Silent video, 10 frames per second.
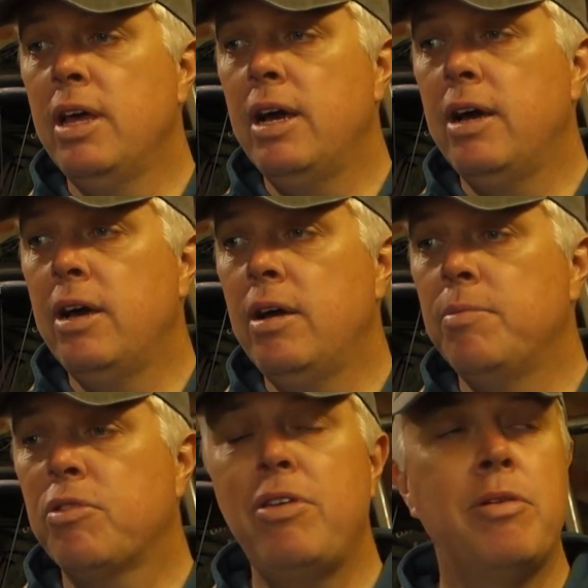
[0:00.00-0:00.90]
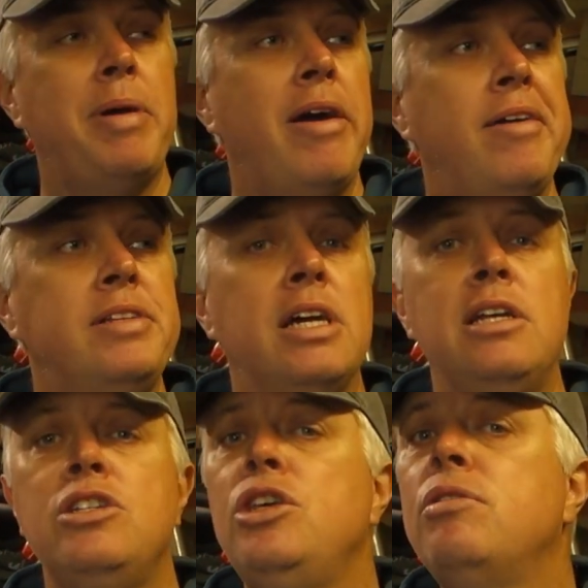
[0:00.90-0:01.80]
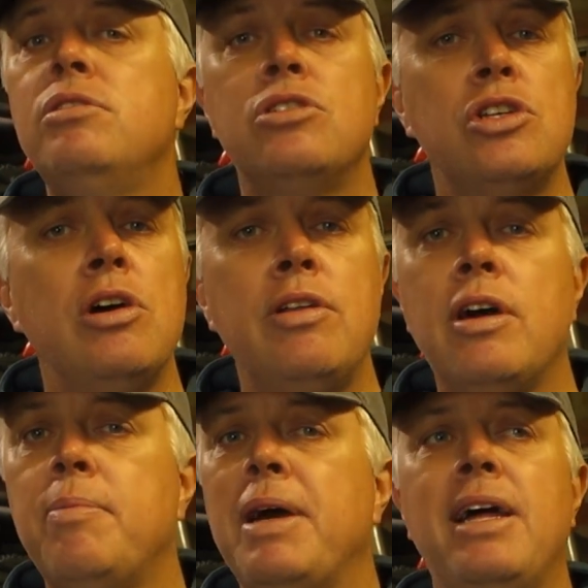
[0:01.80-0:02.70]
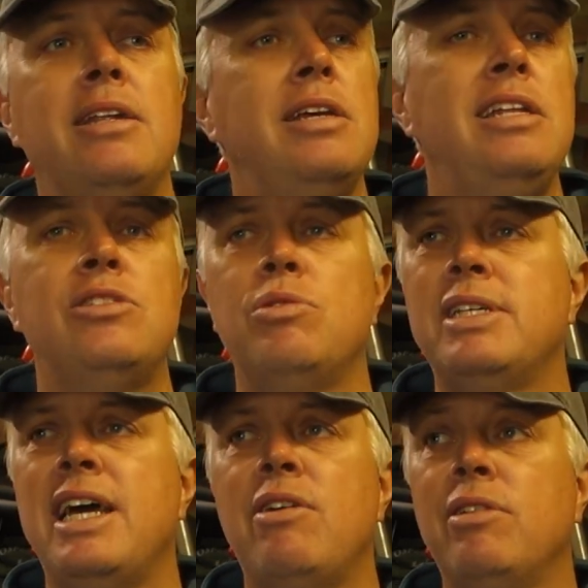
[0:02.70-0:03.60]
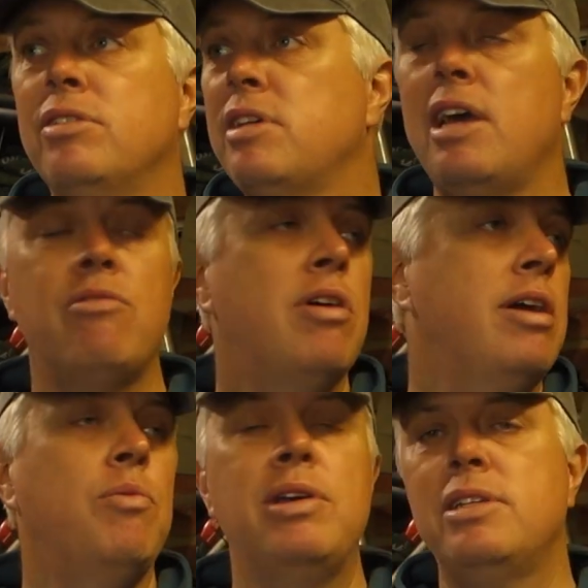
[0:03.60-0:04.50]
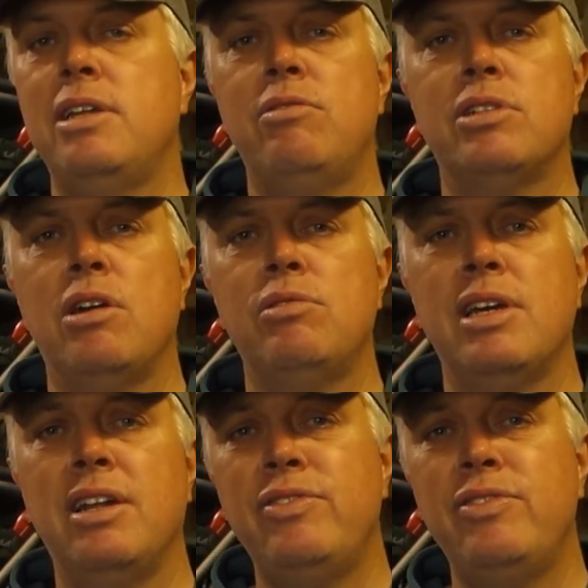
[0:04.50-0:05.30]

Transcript: Um, the great thing about a hotel is you can just turn up and into a town and say, right, where's the nearest hotel?